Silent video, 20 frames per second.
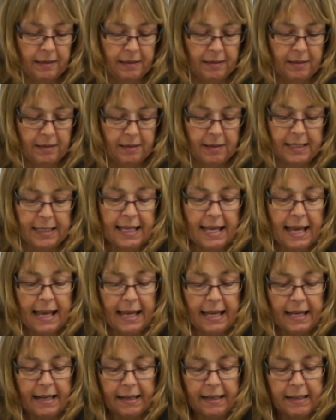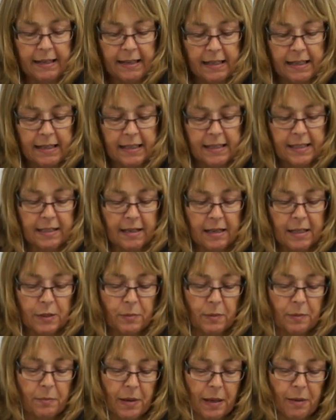Because again, it's nice
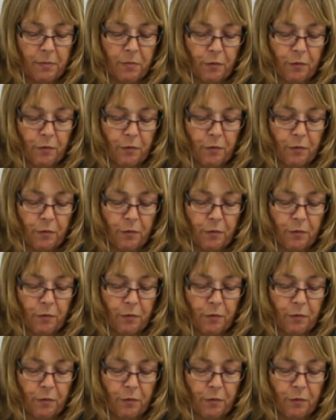when people